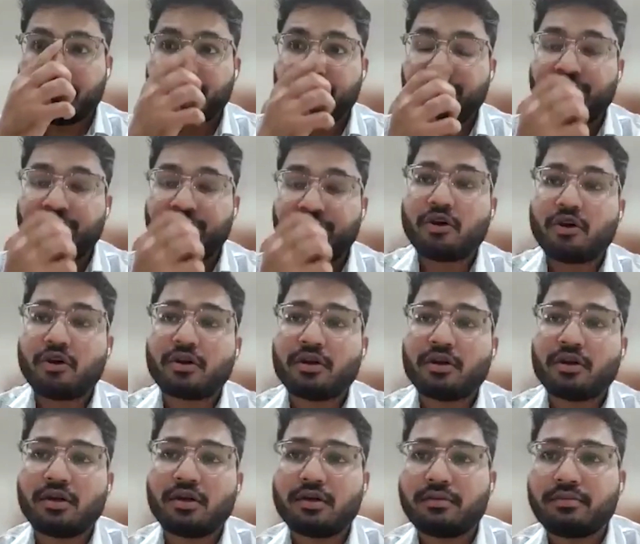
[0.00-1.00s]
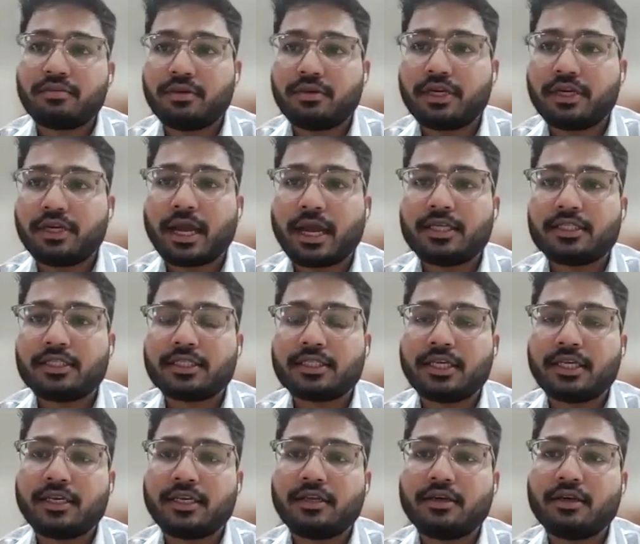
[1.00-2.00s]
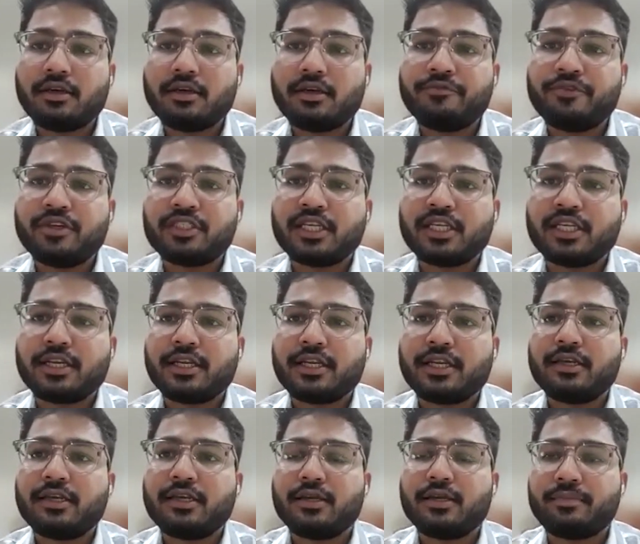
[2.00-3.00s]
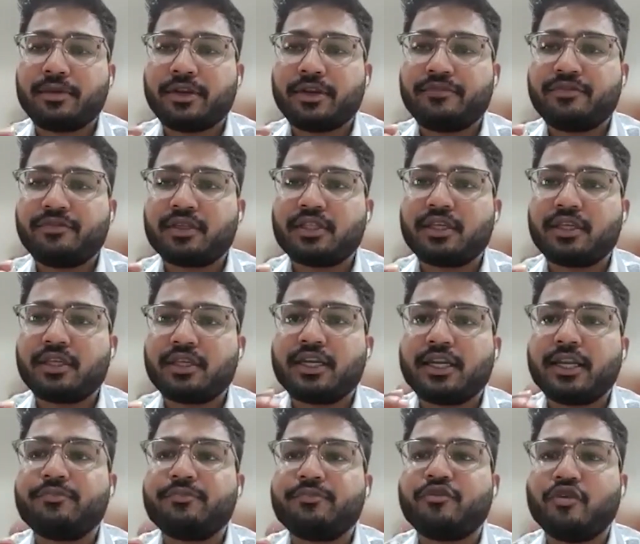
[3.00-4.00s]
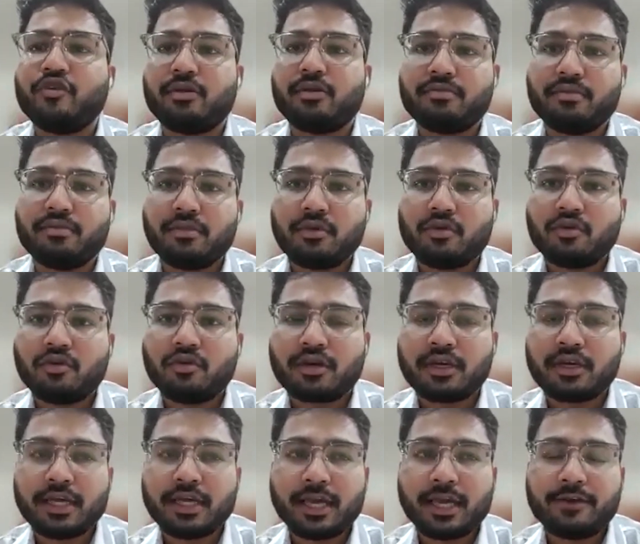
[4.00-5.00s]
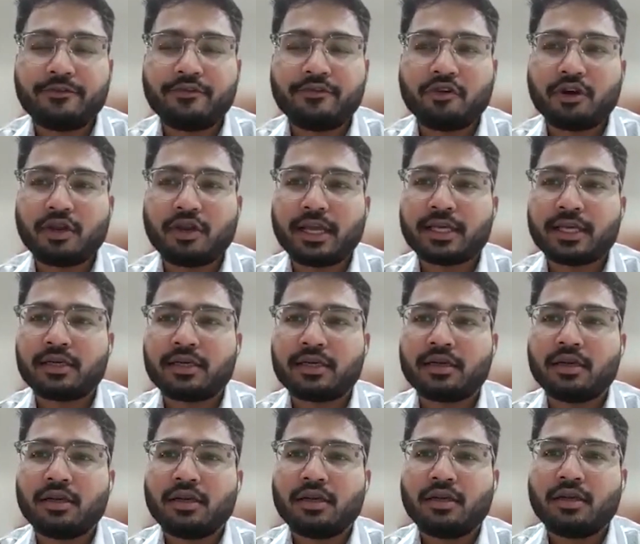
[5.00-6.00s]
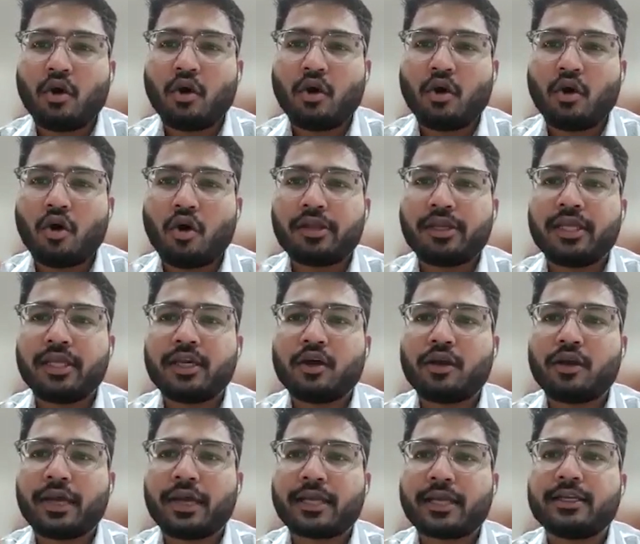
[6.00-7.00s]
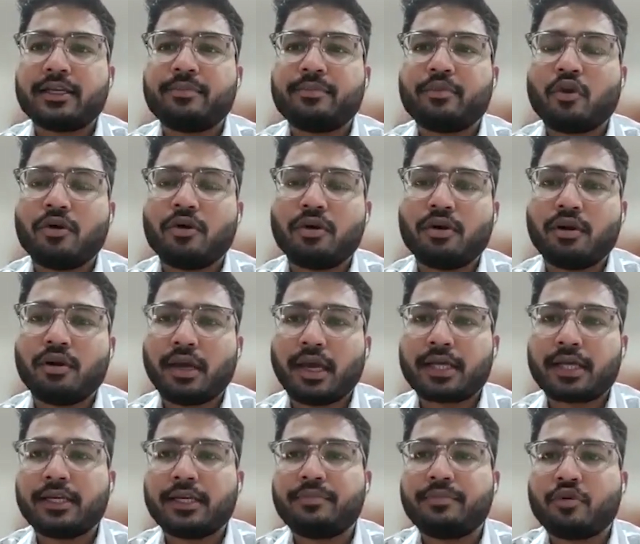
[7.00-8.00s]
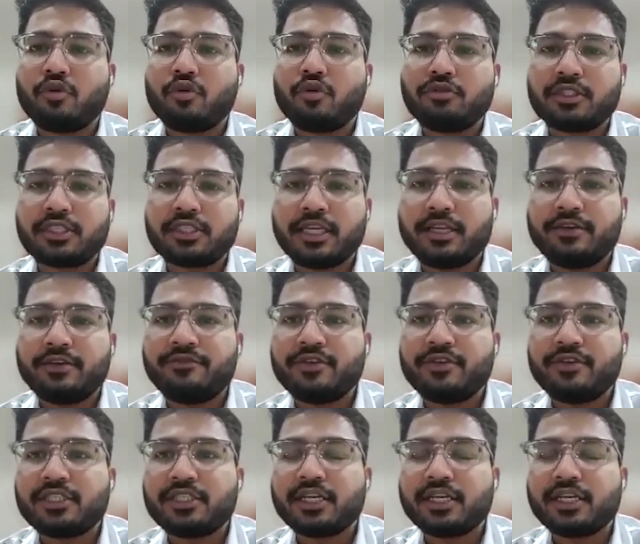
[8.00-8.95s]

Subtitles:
For dry skin, we generally prefer the cream form. Okay, and for like oily or acne prone skin, we